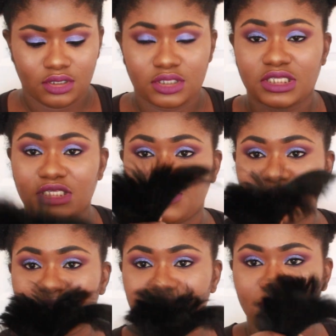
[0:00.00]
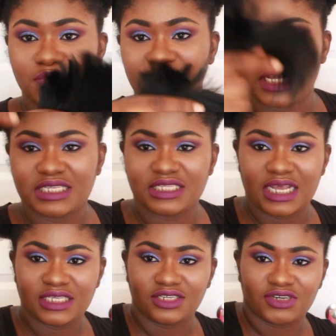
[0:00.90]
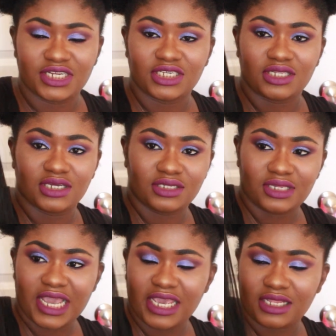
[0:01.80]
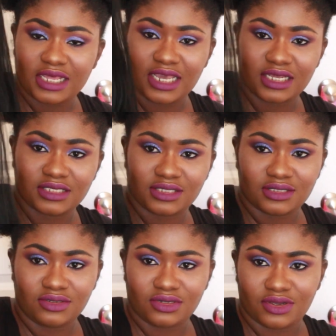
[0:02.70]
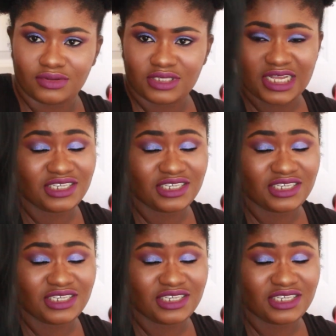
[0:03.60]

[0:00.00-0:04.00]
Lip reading: This is what the one that's not stretched looked like. Like it's, it's not